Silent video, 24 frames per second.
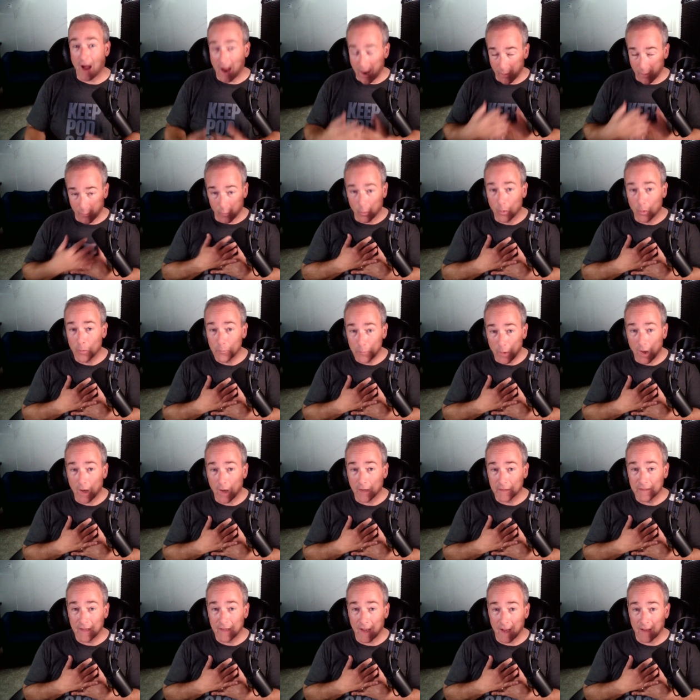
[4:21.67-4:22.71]
Our own
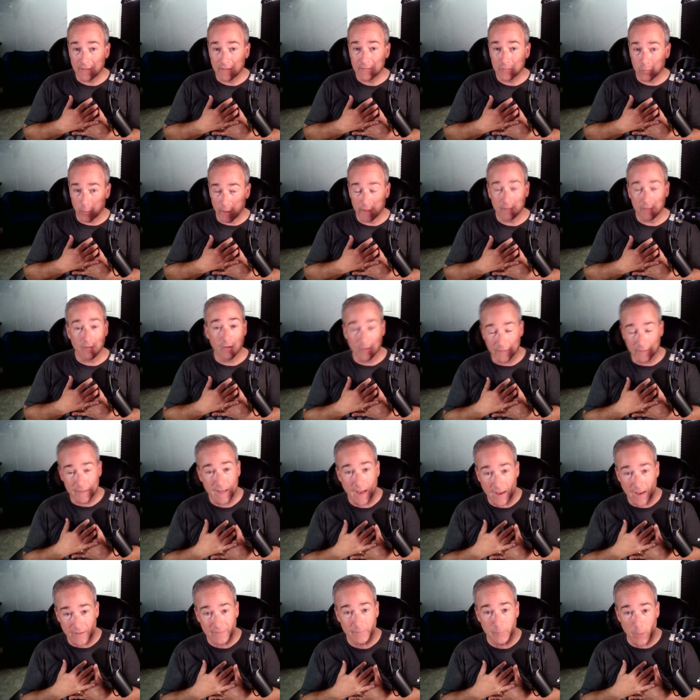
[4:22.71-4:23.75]
podcast went on
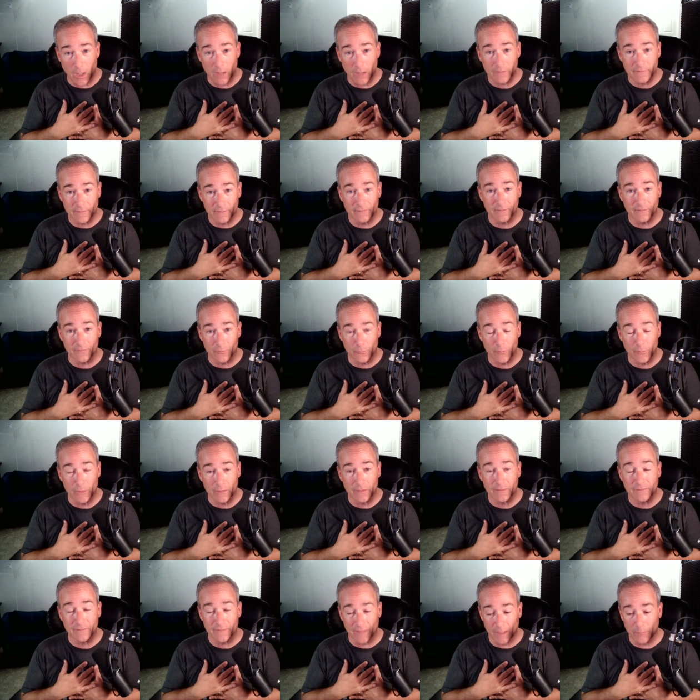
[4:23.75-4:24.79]
Castbox. This is a
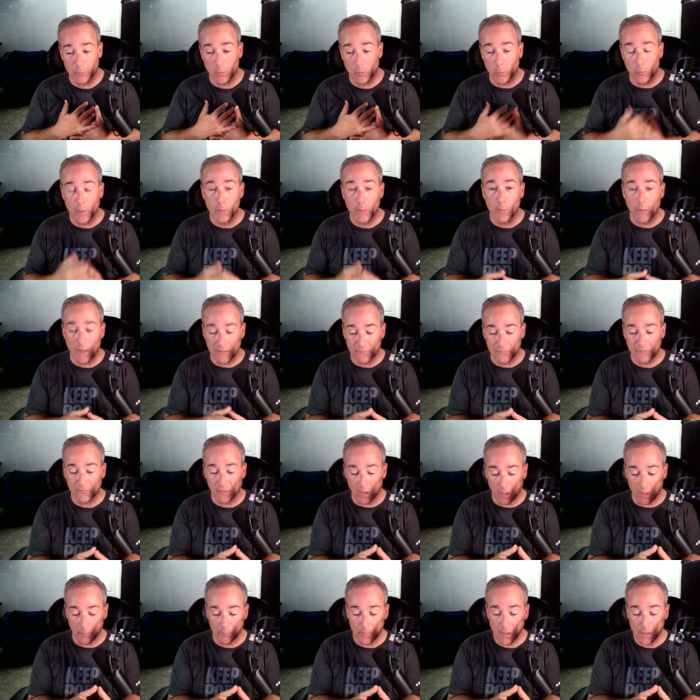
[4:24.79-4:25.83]
real example. We went
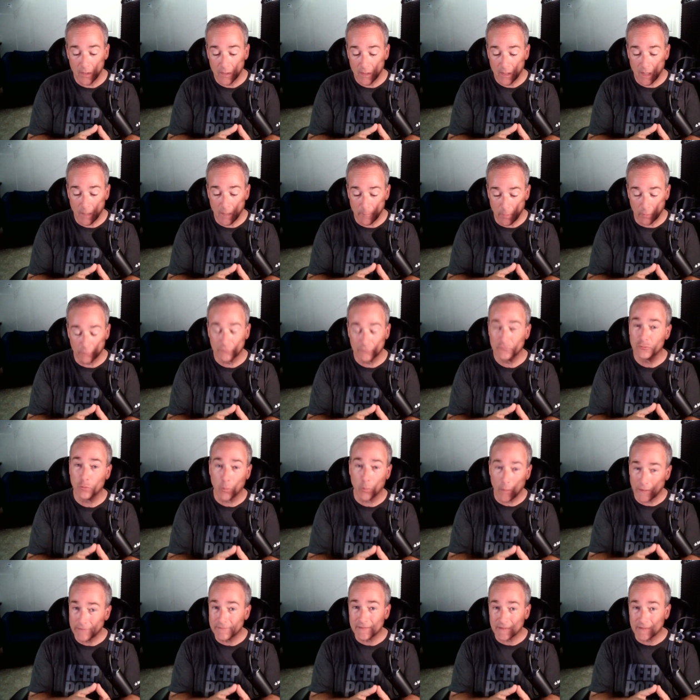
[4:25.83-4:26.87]
from about
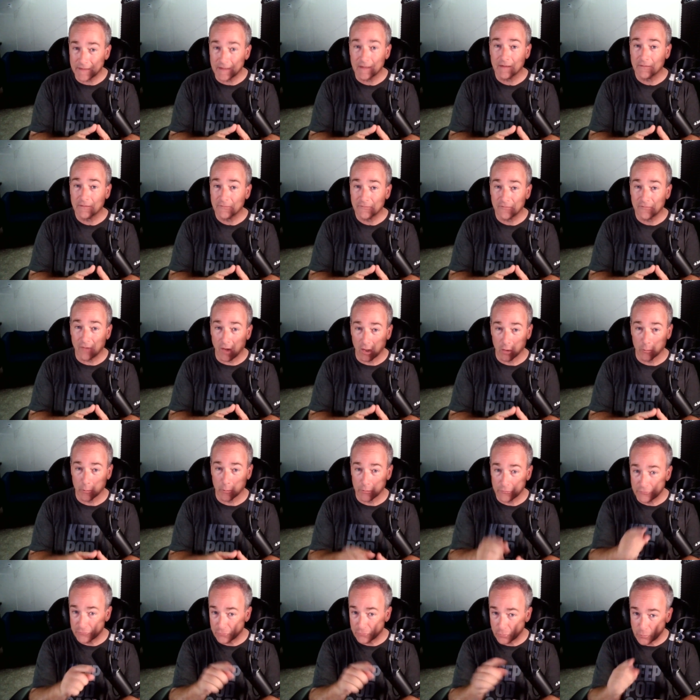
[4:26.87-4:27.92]
twenty
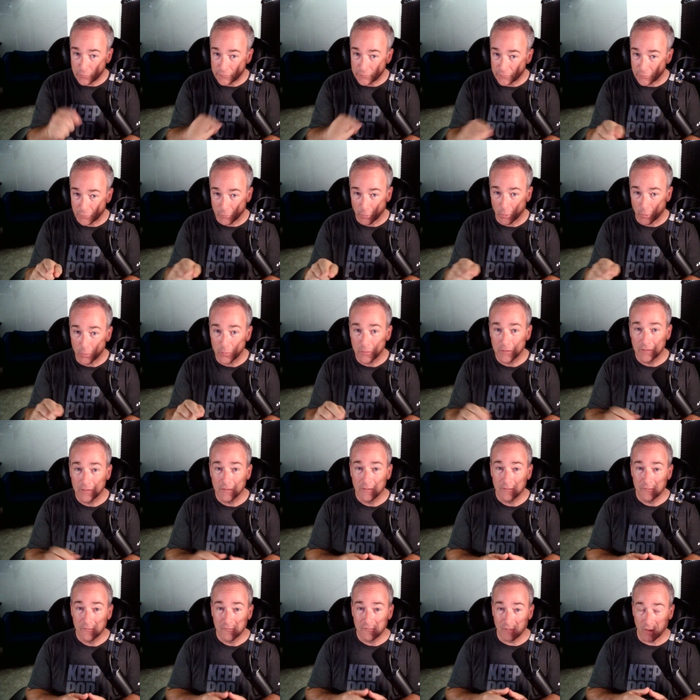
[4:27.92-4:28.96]
followers, two zero
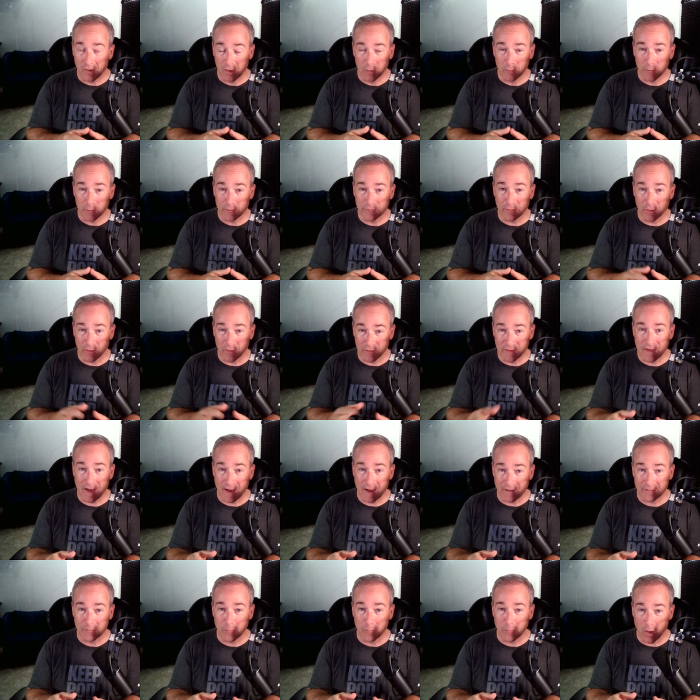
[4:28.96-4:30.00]
followers on
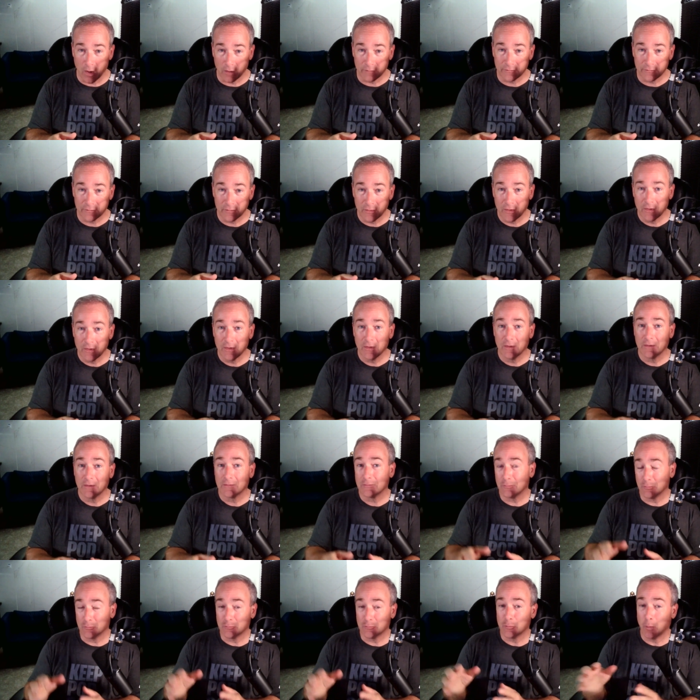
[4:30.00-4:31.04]
Castbox,
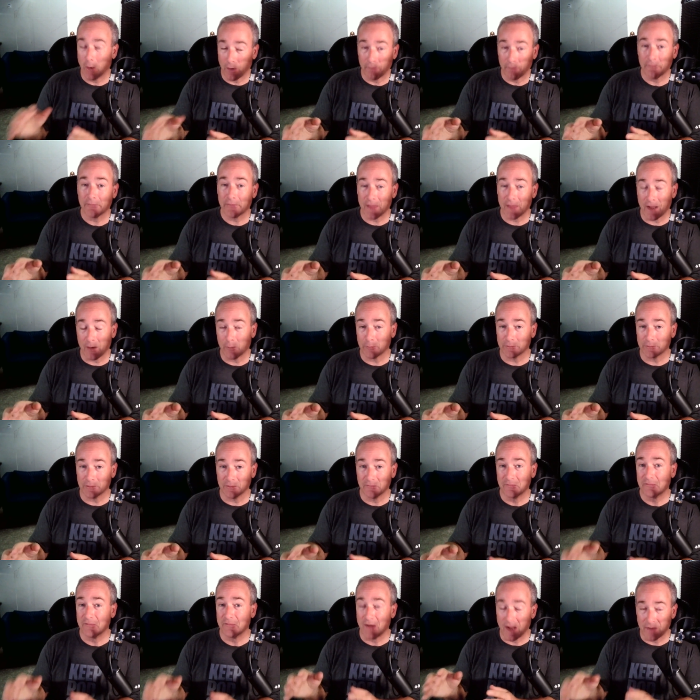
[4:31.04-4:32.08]
to twelve
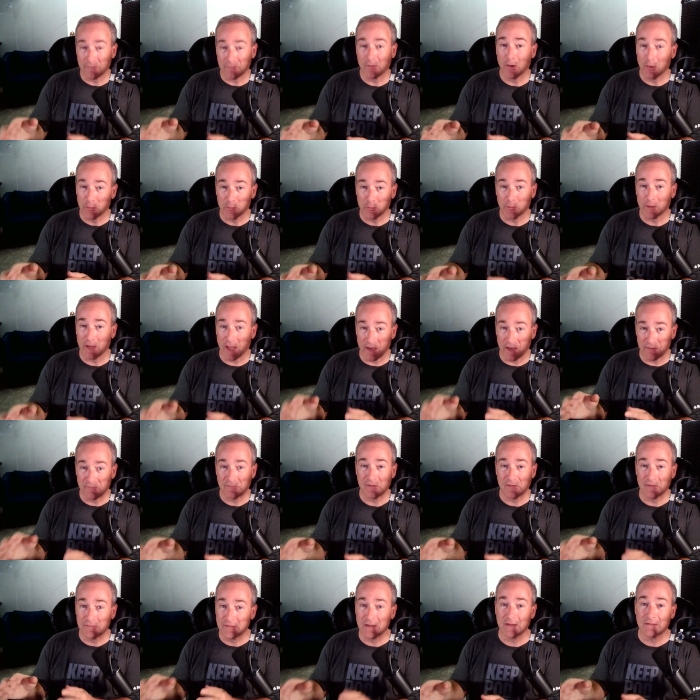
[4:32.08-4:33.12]
thousand five hundred
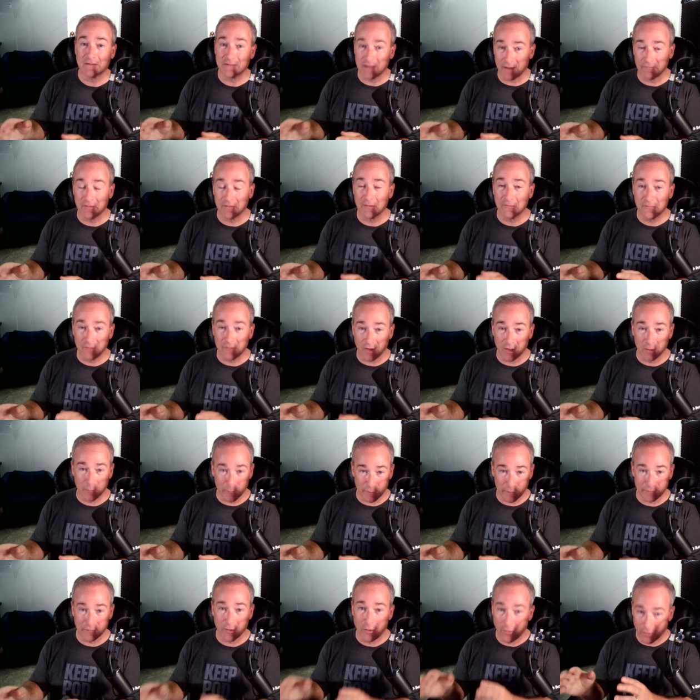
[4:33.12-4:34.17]
fifty-seven
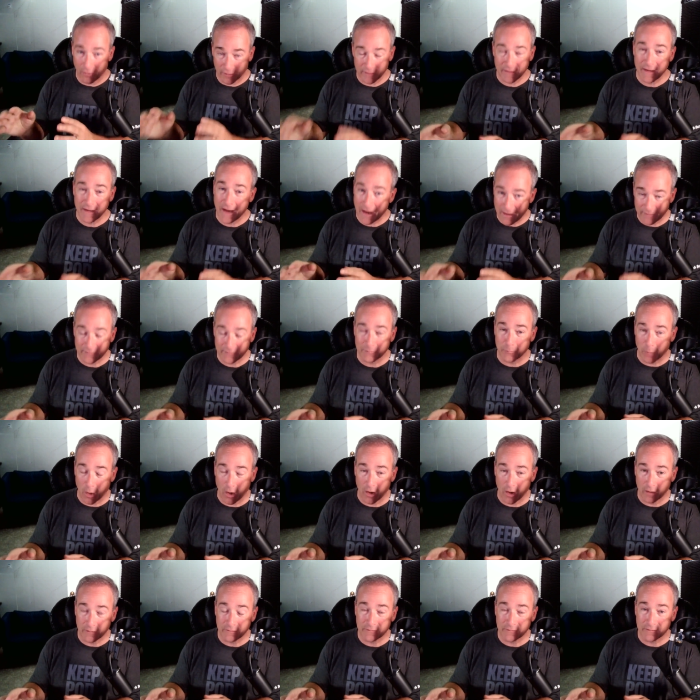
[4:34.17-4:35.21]
followers on
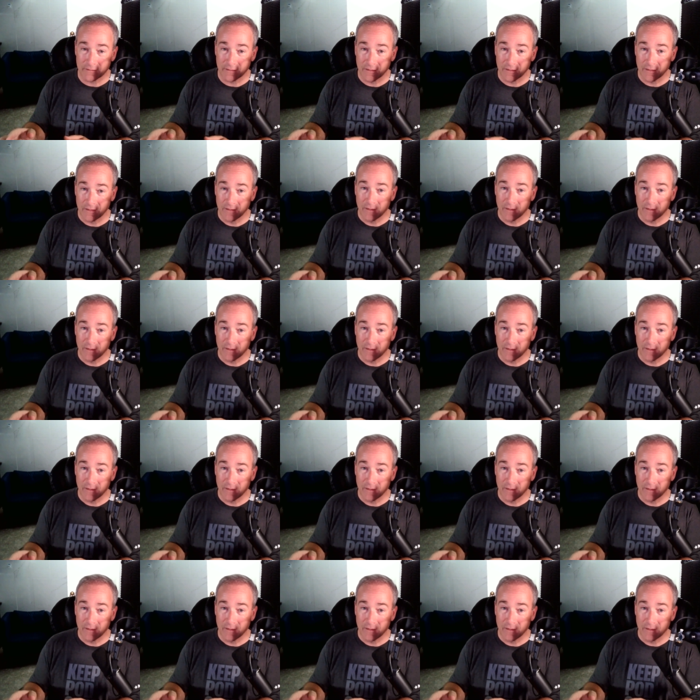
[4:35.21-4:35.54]
Castbox